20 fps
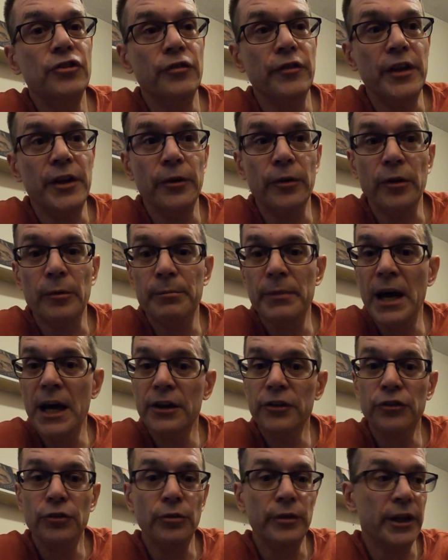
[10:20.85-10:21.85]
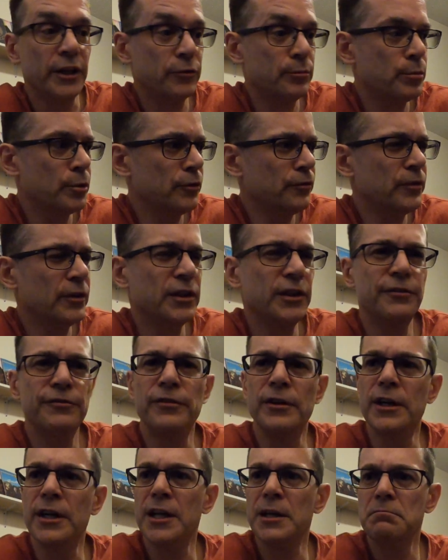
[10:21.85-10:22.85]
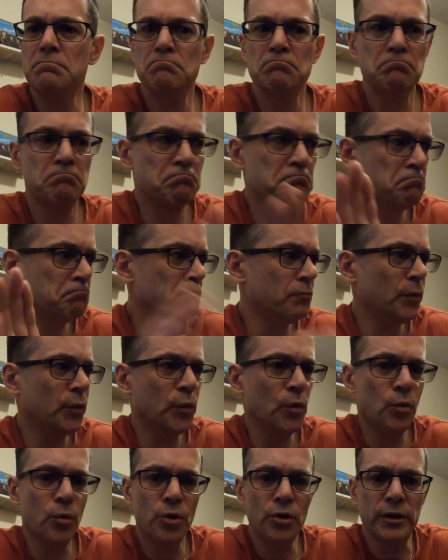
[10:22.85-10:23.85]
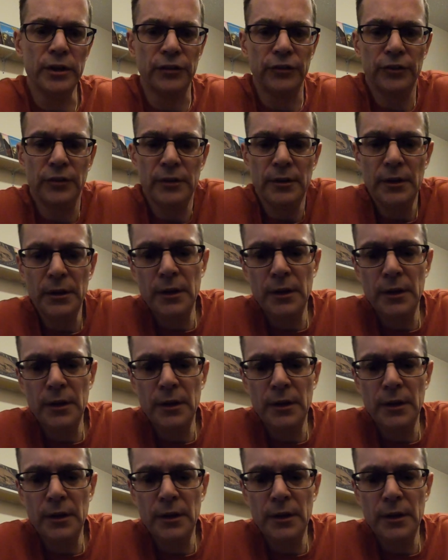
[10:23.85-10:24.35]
If they don't get back to you, that's perfectly fine. No worries.